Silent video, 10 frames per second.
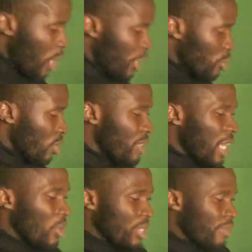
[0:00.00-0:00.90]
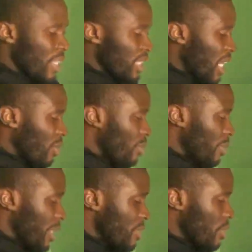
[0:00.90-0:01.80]
we are resolving along the vertical
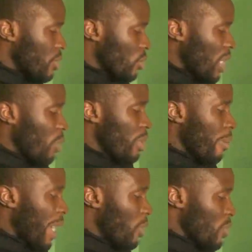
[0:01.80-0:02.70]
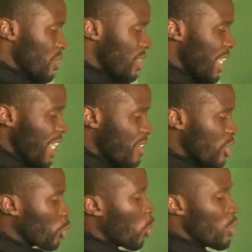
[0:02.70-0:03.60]
component. So that will be minus 8
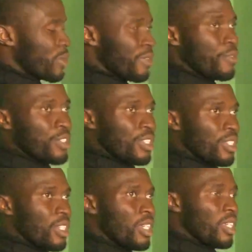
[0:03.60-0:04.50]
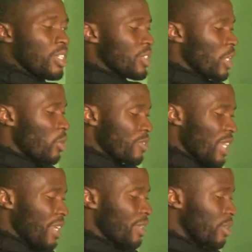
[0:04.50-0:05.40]
cos 50 instead of
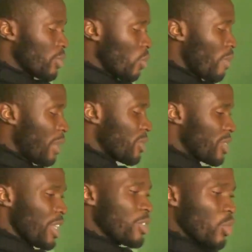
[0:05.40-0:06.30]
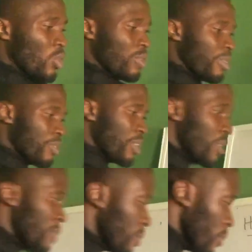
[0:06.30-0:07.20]
sine. So minus 8 cos
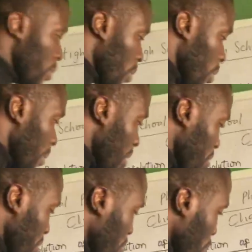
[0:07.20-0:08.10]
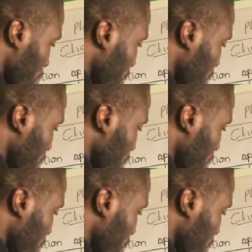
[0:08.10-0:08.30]
50, minus 8 cos